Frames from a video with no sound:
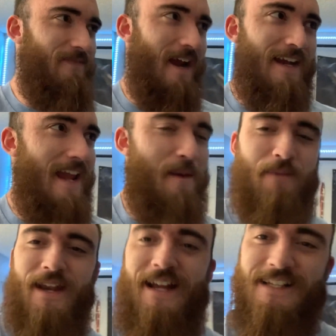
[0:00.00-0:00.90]
I can't
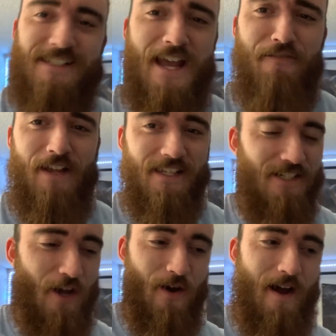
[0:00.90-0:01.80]
bet against Devin,
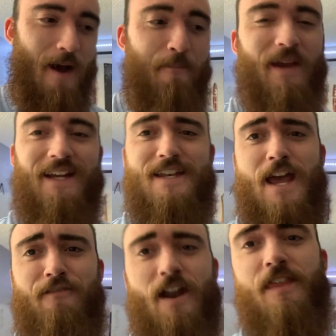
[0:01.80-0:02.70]
so I'm picking Devin.